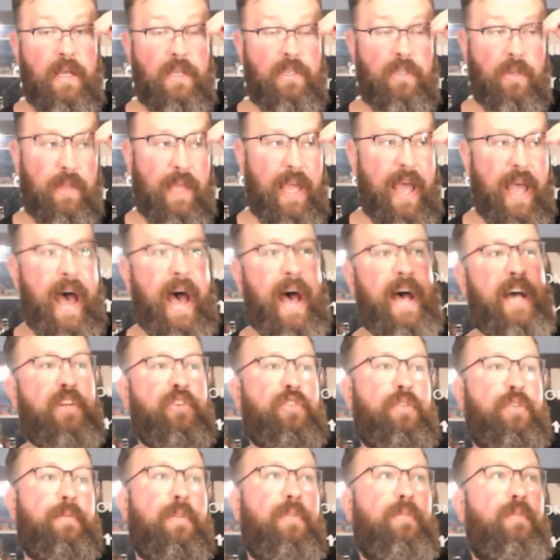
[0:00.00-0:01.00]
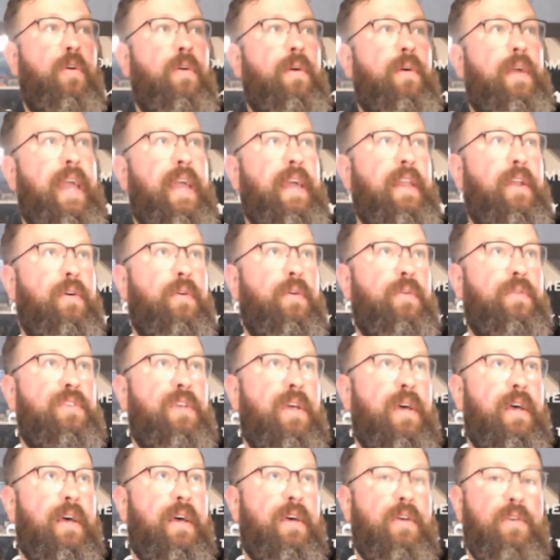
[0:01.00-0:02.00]
So the ash from the
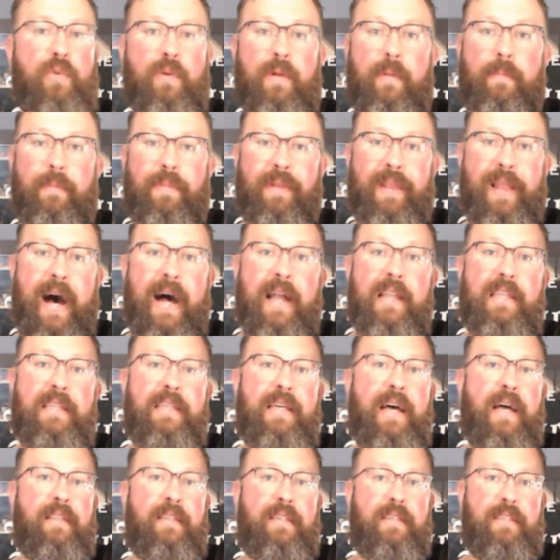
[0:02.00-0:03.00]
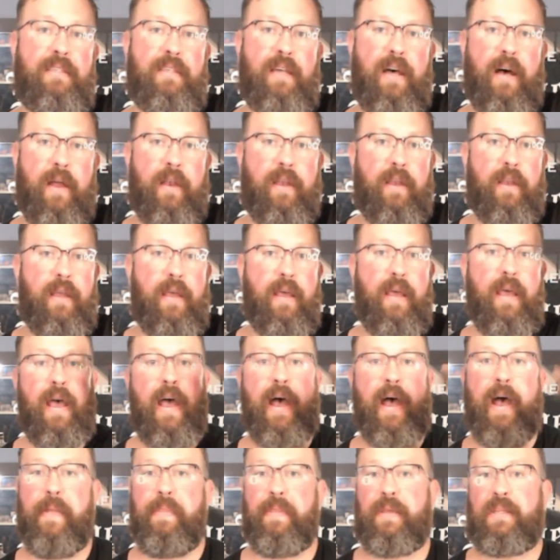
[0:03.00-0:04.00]
volcanoes sort of blots out the sun,
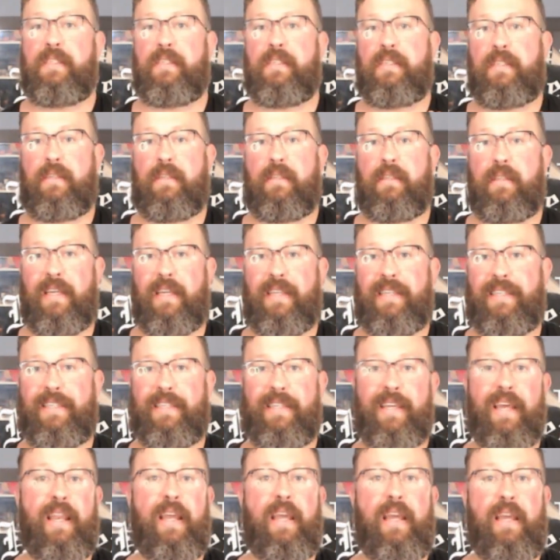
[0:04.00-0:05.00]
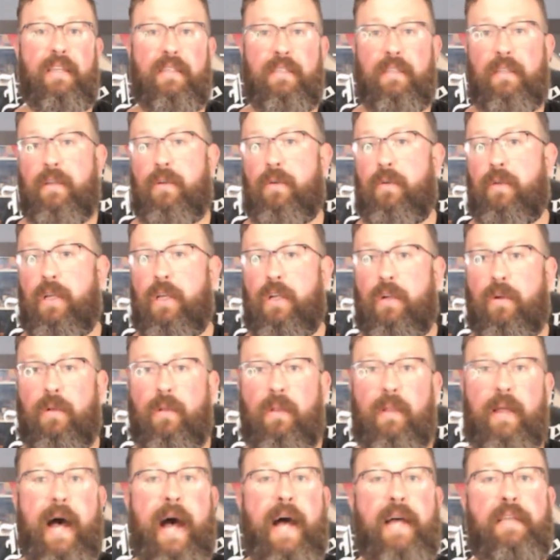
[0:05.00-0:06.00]
and this city is literally your
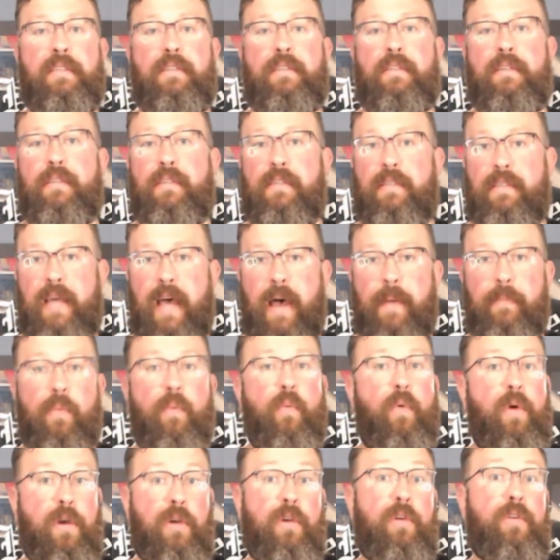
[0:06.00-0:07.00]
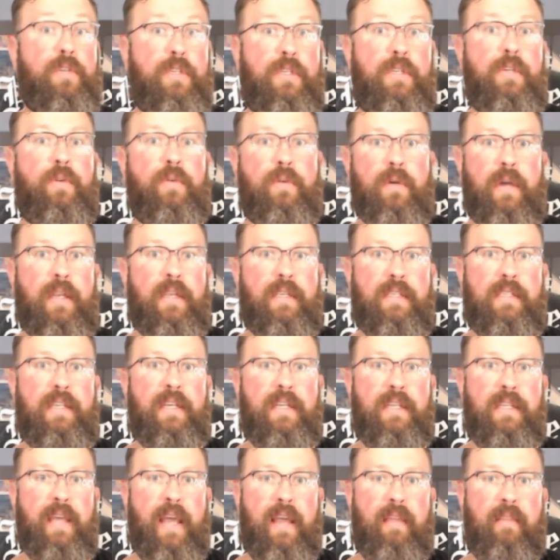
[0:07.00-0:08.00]
last step where you're still going to
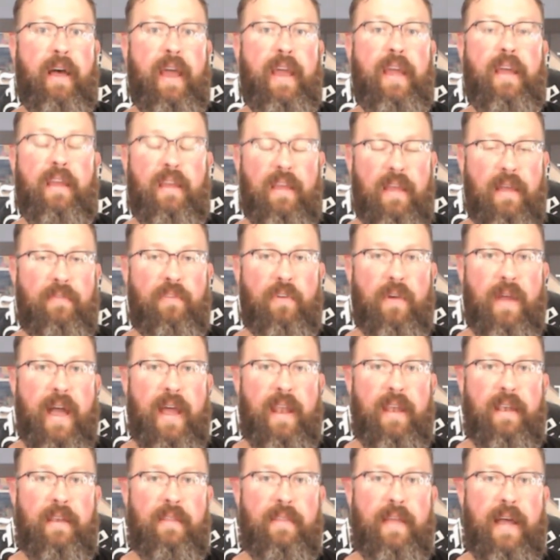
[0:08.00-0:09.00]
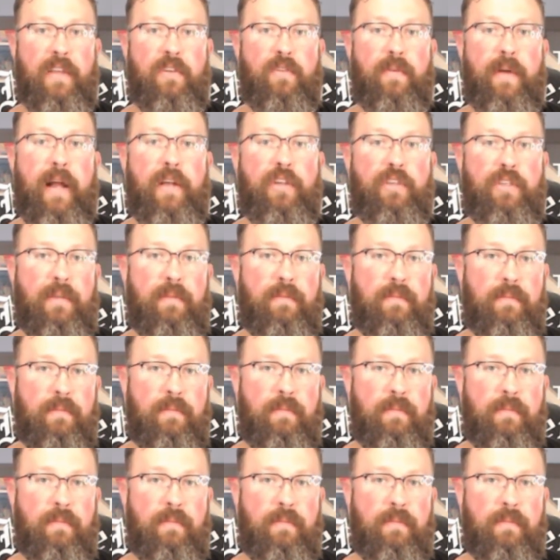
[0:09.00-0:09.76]
see daylight if you're headed in that direction.